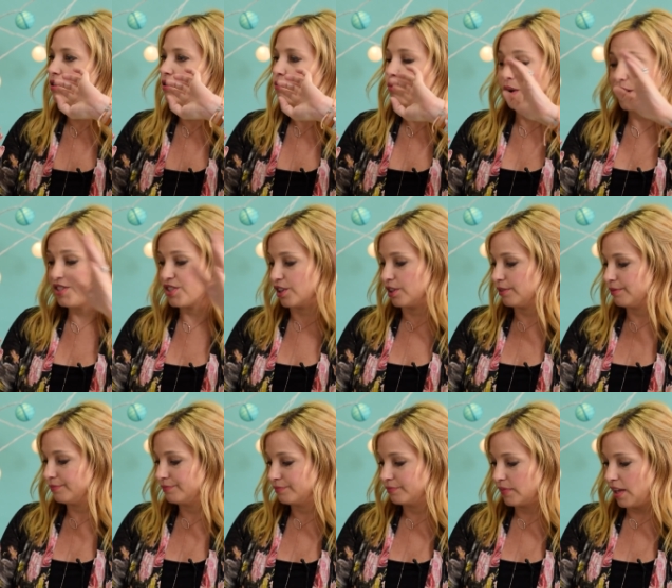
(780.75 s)
Razor.
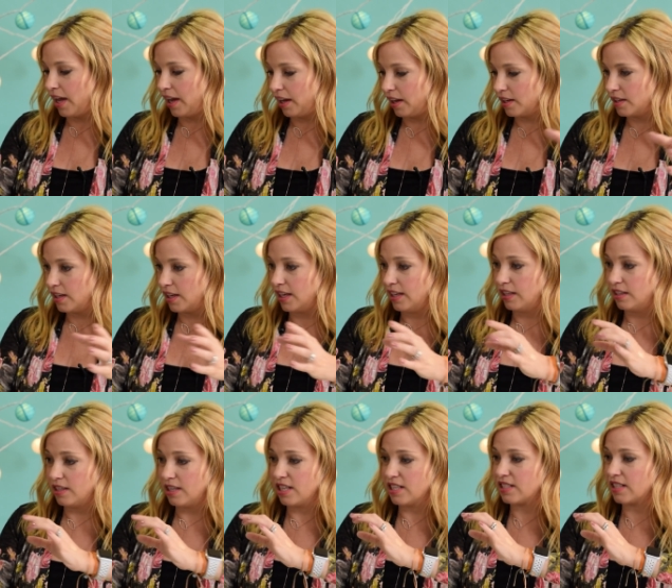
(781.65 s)
And
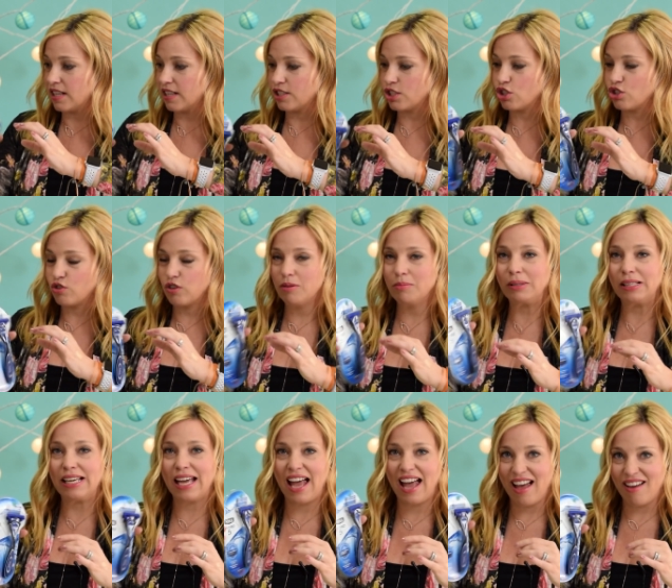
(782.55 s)
it is
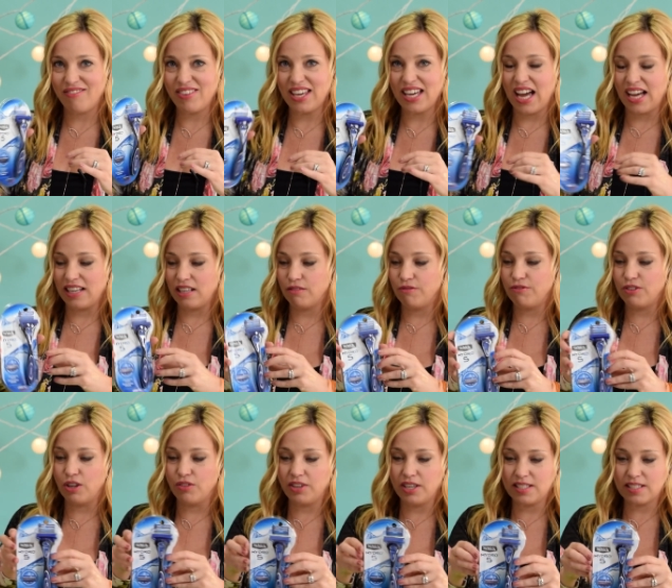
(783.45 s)
extremely heavy. I can
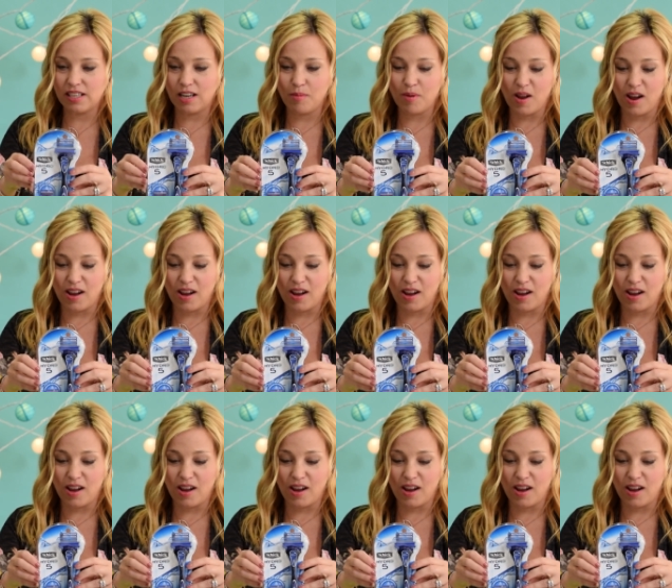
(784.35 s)
feel that it's gonna be